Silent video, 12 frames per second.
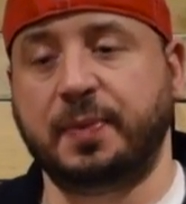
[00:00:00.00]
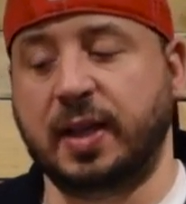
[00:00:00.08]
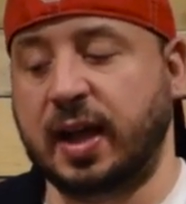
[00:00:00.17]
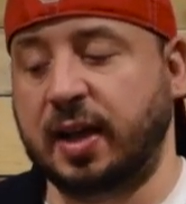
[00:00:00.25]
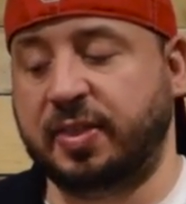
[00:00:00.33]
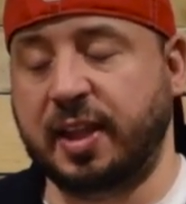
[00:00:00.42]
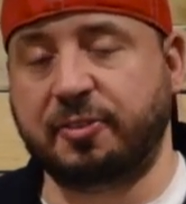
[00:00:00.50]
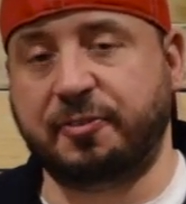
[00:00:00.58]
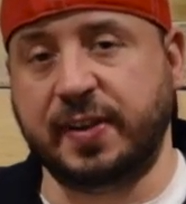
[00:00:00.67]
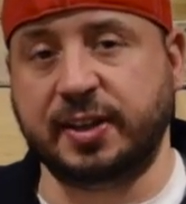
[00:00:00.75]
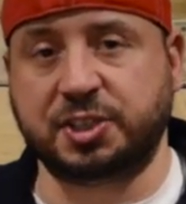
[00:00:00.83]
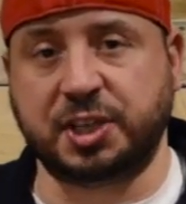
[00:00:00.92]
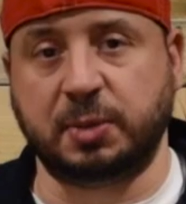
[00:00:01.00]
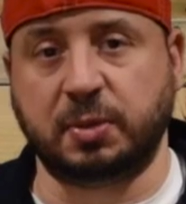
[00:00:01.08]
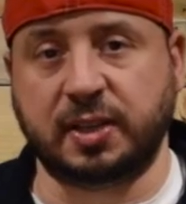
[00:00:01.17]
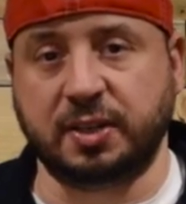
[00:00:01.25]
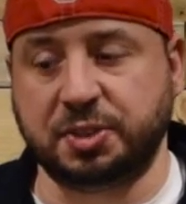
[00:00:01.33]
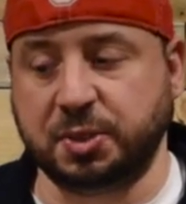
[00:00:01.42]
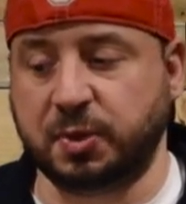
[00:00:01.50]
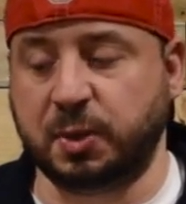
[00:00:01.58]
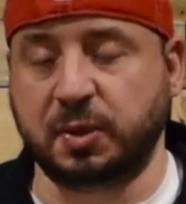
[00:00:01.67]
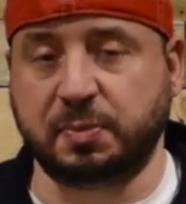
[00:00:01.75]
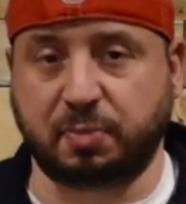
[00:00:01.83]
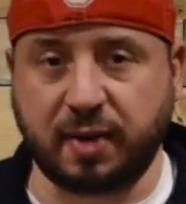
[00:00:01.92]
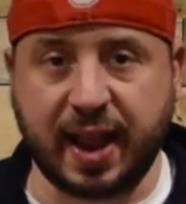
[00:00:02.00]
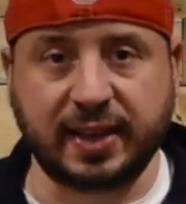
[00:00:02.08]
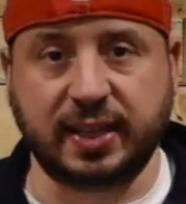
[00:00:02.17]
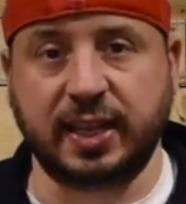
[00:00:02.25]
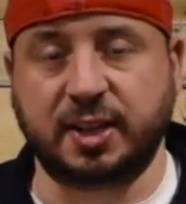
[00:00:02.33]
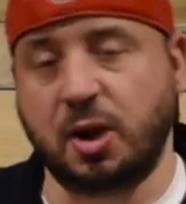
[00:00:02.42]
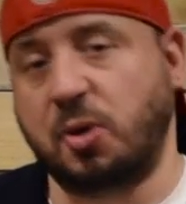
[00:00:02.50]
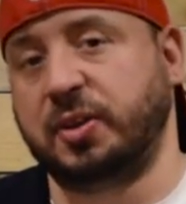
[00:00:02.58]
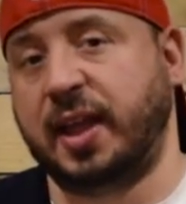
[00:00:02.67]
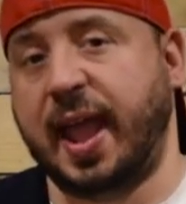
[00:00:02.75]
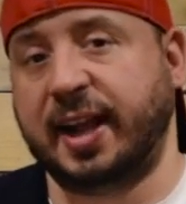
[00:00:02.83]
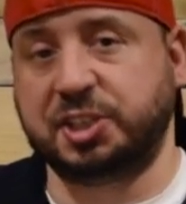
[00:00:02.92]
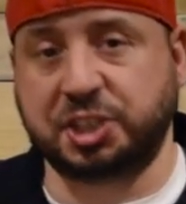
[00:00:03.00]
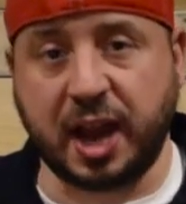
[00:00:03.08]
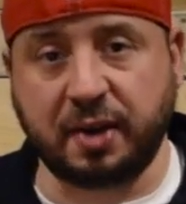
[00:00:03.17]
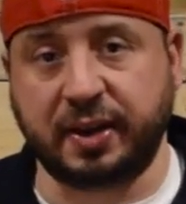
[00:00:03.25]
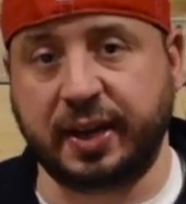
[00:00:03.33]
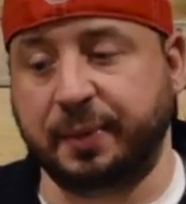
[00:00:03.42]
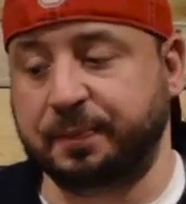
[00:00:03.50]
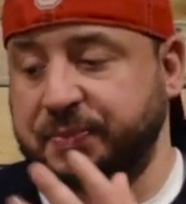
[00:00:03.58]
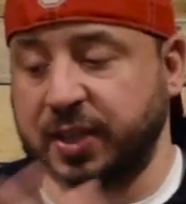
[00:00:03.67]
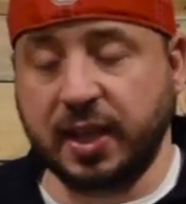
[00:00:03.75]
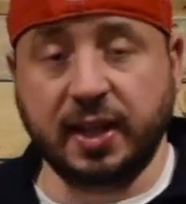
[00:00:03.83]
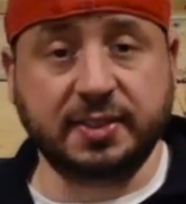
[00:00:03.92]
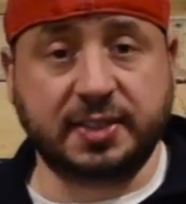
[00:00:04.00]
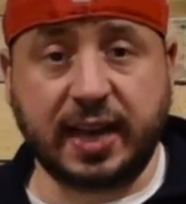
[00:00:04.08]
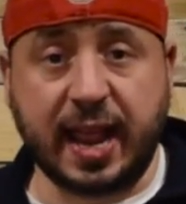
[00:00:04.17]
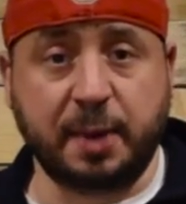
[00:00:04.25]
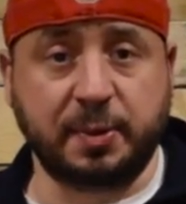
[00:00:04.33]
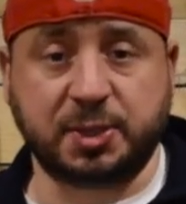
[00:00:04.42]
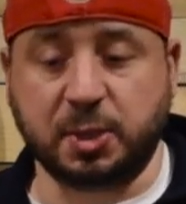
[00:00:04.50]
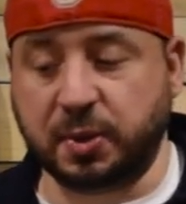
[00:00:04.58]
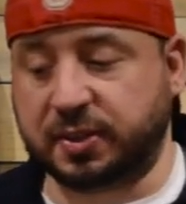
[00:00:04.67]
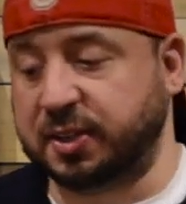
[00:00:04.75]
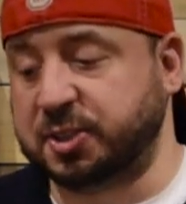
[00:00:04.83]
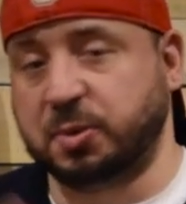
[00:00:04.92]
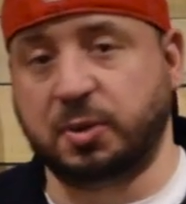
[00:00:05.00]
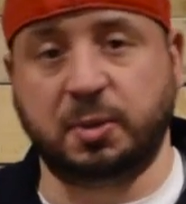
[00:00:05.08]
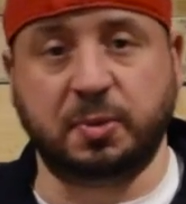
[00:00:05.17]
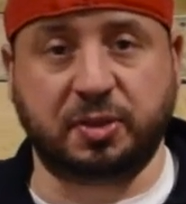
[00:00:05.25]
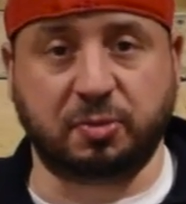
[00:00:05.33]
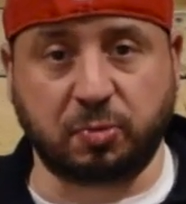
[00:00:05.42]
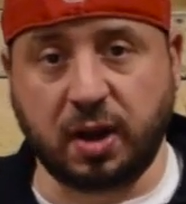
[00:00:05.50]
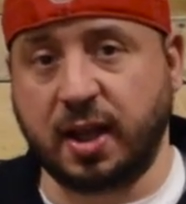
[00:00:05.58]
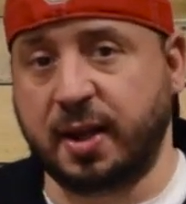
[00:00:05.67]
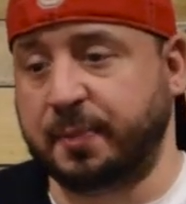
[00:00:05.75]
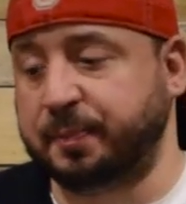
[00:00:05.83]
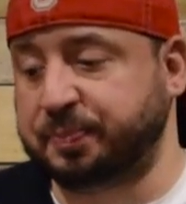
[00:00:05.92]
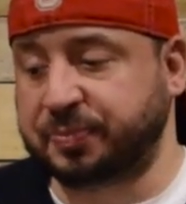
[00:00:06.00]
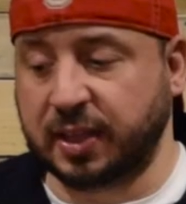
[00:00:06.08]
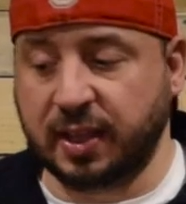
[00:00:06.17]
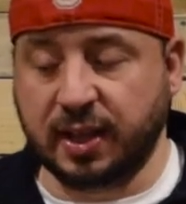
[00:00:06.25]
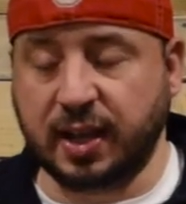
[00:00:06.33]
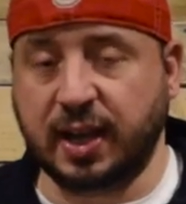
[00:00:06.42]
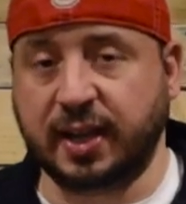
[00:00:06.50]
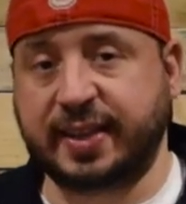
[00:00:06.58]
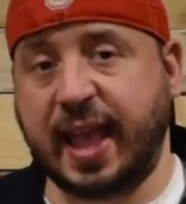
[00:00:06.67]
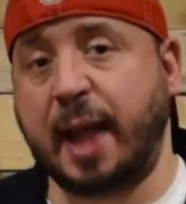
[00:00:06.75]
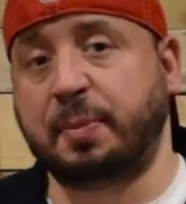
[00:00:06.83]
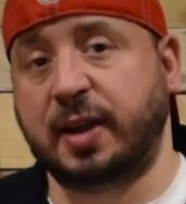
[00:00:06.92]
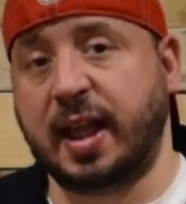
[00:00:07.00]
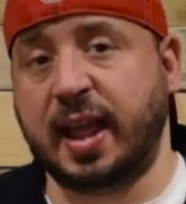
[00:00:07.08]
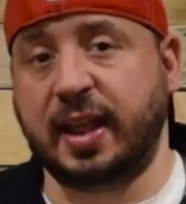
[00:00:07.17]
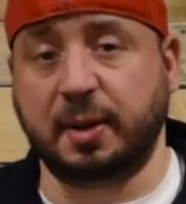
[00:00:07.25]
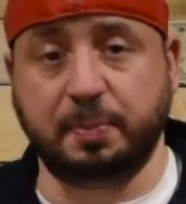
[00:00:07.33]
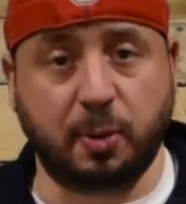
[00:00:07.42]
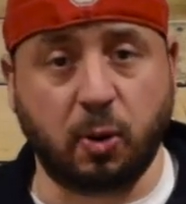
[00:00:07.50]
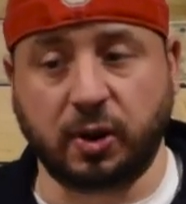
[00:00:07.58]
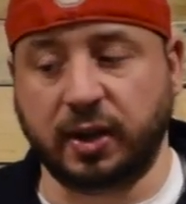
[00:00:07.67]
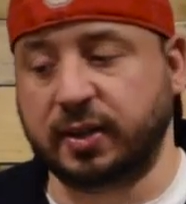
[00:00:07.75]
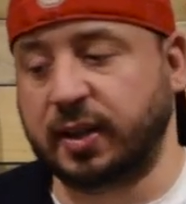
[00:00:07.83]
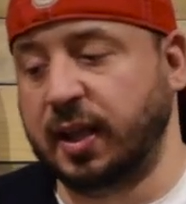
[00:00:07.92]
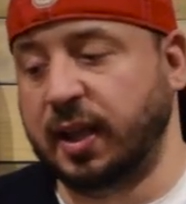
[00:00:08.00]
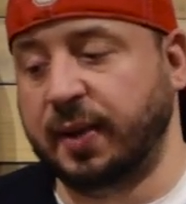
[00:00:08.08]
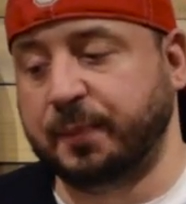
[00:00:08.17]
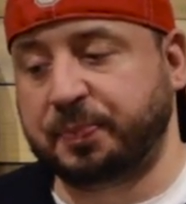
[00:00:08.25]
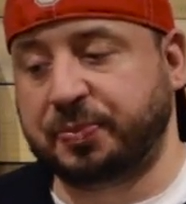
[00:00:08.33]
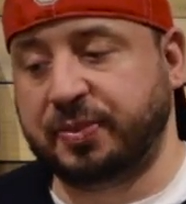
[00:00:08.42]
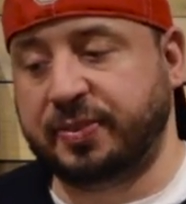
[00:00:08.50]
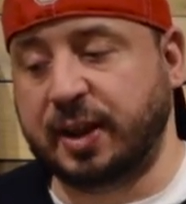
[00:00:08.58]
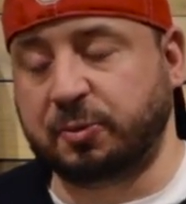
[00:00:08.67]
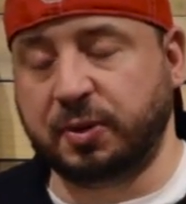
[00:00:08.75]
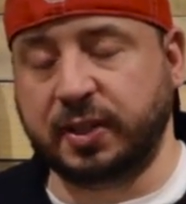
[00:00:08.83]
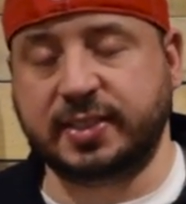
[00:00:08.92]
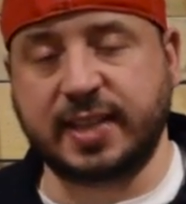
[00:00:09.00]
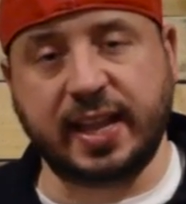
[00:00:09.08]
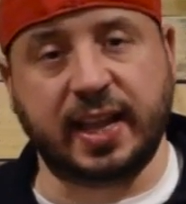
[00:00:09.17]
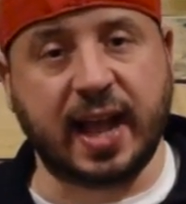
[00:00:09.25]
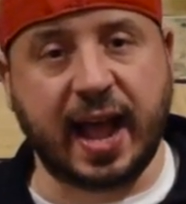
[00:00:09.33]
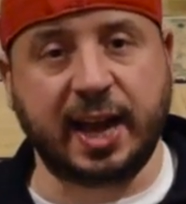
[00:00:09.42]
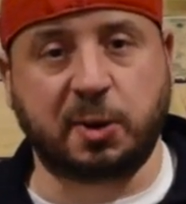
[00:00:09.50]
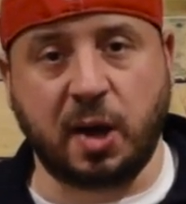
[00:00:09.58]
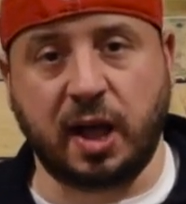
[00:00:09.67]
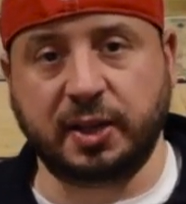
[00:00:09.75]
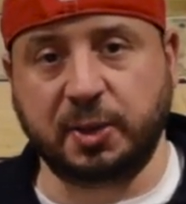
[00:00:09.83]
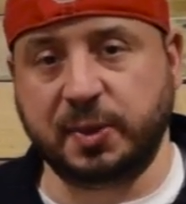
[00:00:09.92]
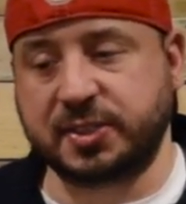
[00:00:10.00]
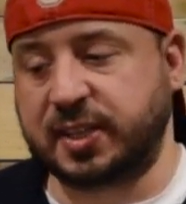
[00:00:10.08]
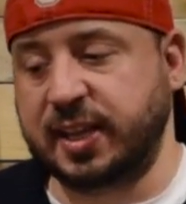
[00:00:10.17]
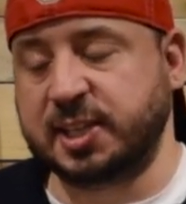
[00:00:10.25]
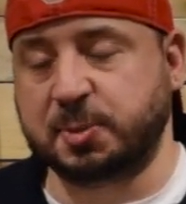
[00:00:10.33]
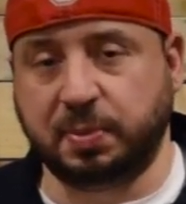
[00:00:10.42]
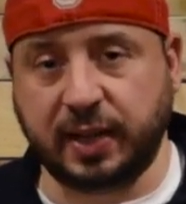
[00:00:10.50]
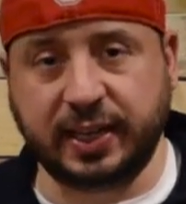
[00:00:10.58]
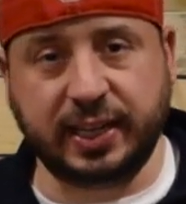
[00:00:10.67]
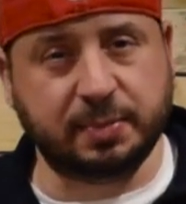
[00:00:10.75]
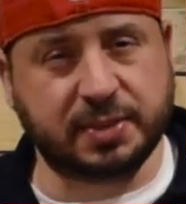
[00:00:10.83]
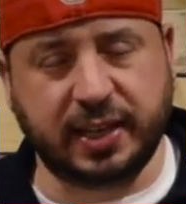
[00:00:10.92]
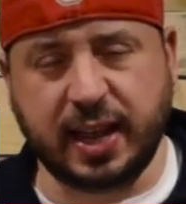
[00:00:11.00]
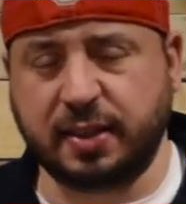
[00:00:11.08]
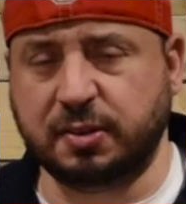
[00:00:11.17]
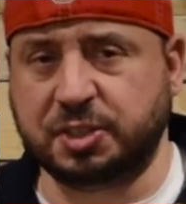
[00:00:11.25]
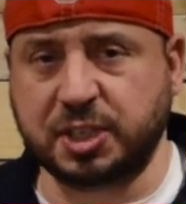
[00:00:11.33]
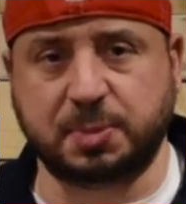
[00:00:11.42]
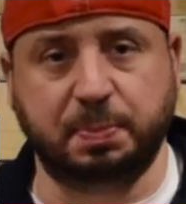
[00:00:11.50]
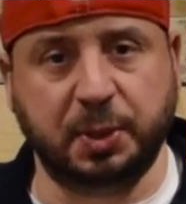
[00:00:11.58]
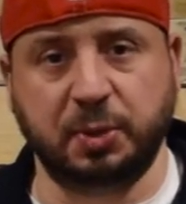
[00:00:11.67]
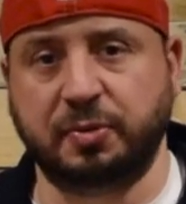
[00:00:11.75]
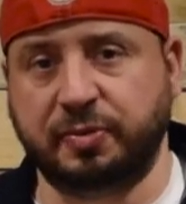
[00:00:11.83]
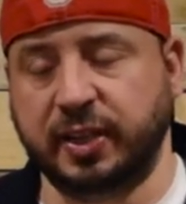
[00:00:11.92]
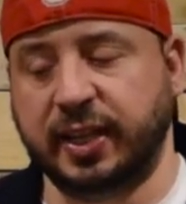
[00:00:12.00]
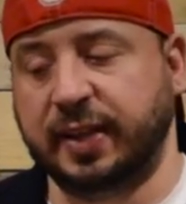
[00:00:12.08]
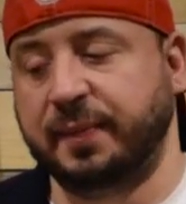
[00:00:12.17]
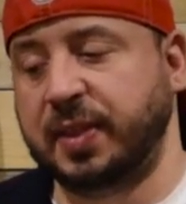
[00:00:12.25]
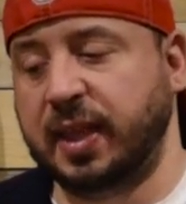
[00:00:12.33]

Uh, they're finishing what they're doing with brandy, cognac, sherry. Today we saw what they're doing with rum, uh, cabernet, and port. They're really taking high quality whiskeys, blending them together just beautifully.